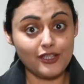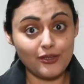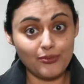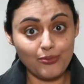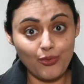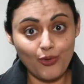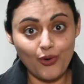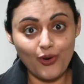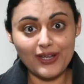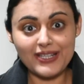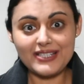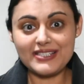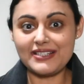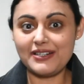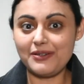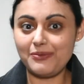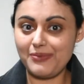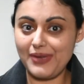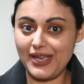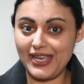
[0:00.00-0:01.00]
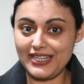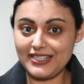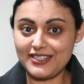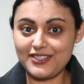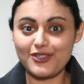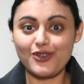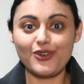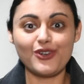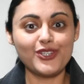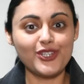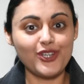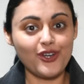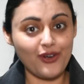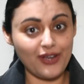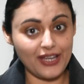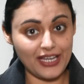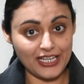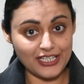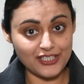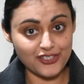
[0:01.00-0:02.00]
The points are based on your
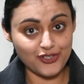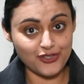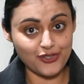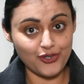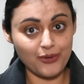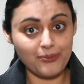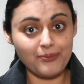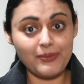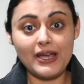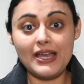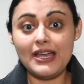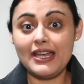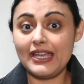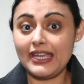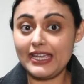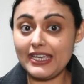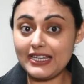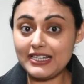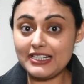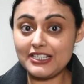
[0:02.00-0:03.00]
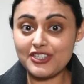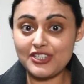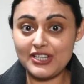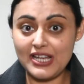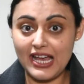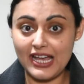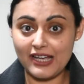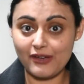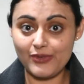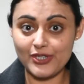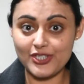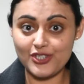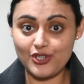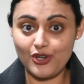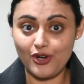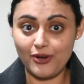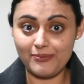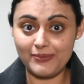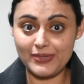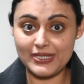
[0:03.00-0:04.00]
age group, English language
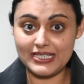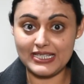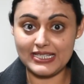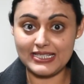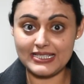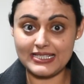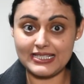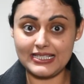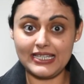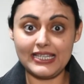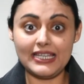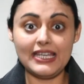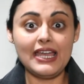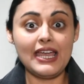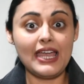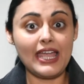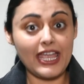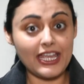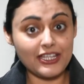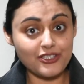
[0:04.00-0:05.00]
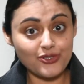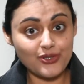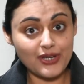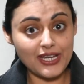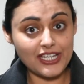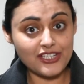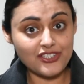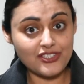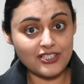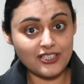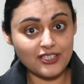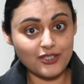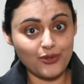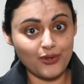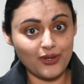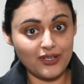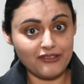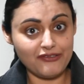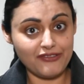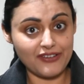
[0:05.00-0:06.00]
competency, educational
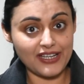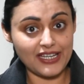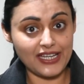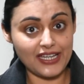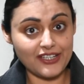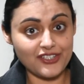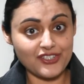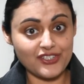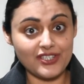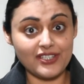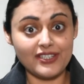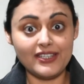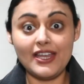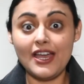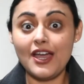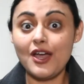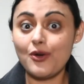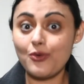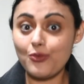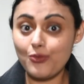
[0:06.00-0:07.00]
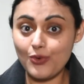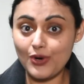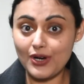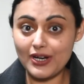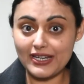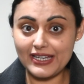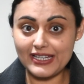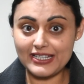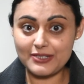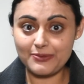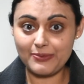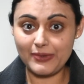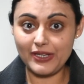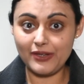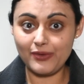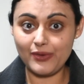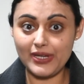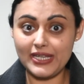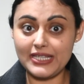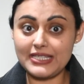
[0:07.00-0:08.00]
qualification, work
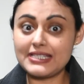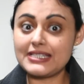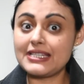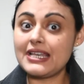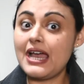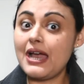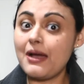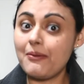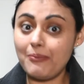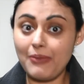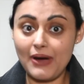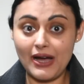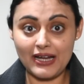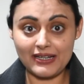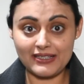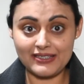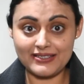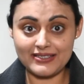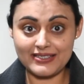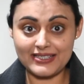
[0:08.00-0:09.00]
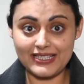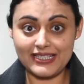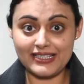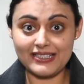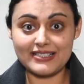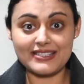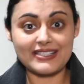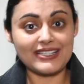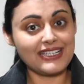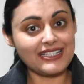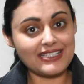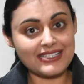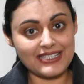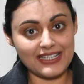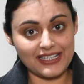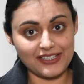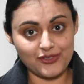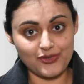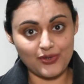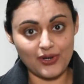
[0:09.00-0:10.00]
experience, partner skills,
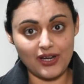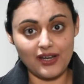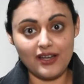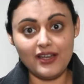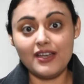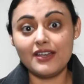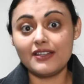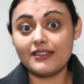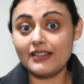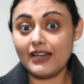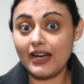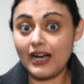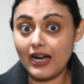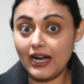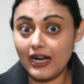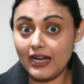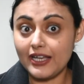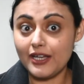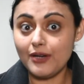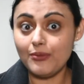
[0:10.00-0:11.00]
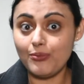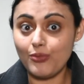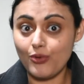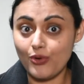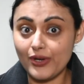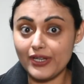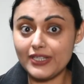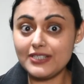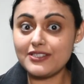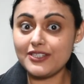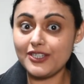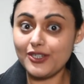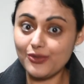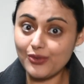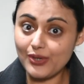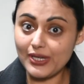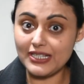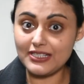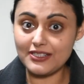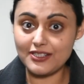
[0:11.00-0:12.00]
etc. The higher points you
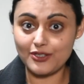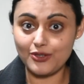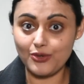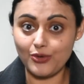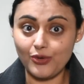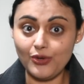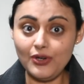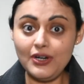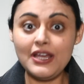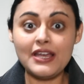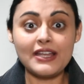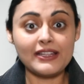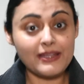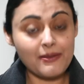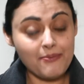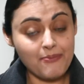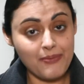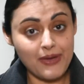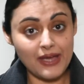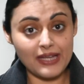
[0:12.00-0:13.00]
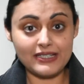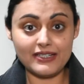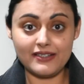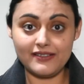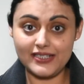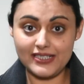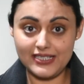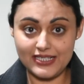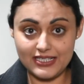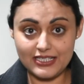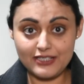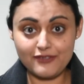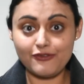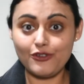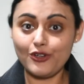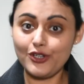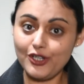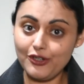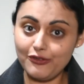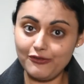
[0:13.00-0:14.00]
can score, the better it is
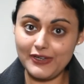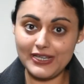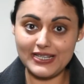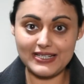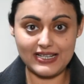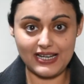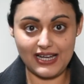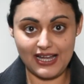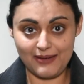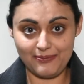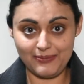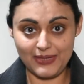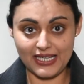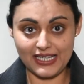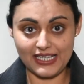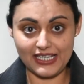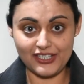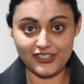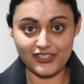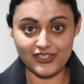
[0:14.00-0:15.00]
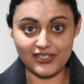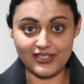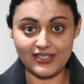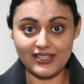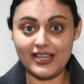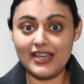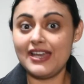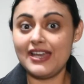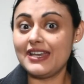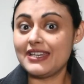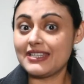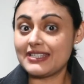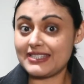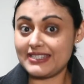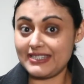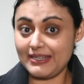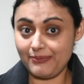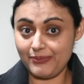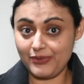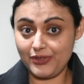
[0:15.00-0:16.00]
for your visa application.
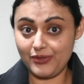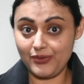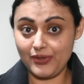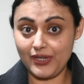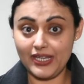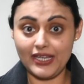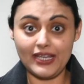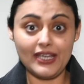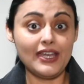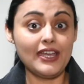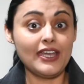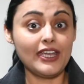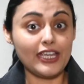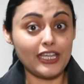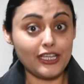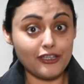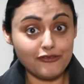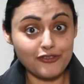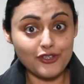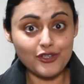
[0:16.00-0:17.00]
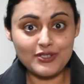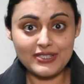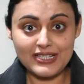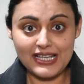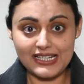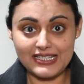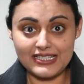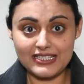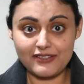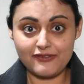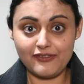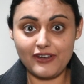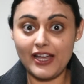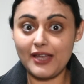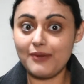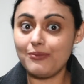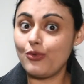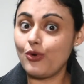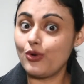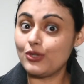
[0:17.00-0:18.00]
Step 3. If you satisfy
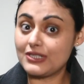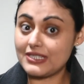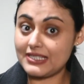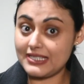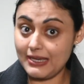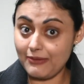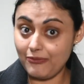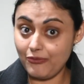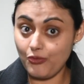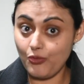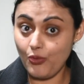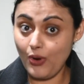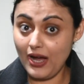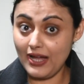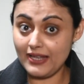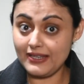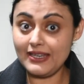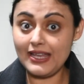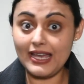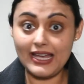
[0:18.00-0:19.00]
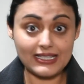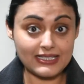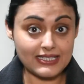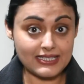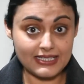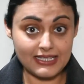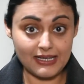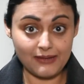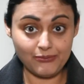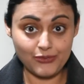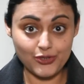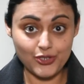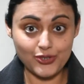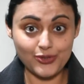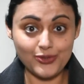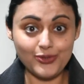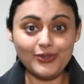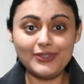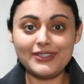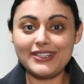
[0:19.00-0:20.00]
both Step 1 and Step
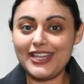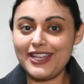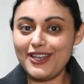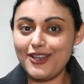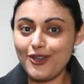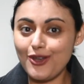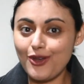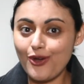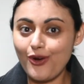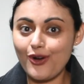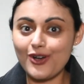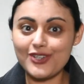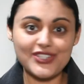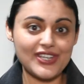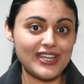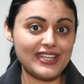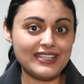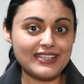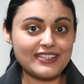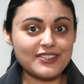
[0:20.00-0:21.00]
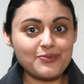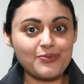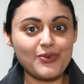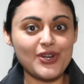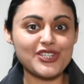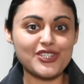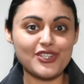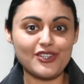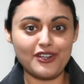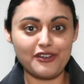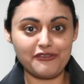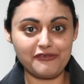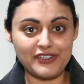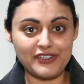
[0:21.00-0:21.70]
2, then lodge an expression of